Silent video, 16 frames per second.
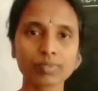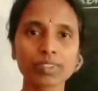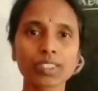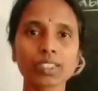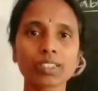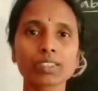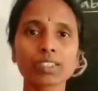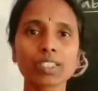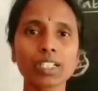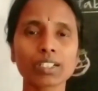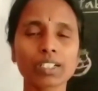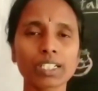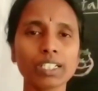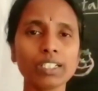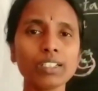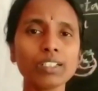
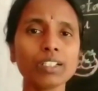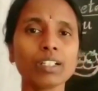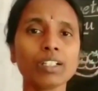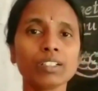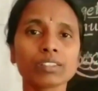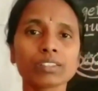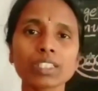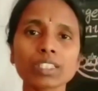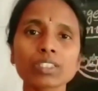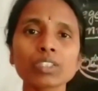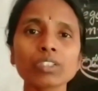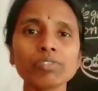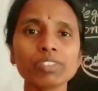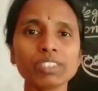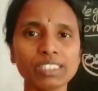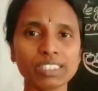Children, just now we
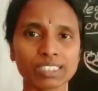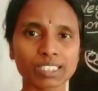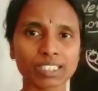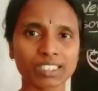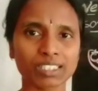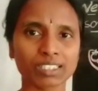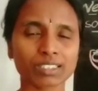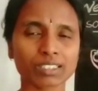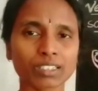discussed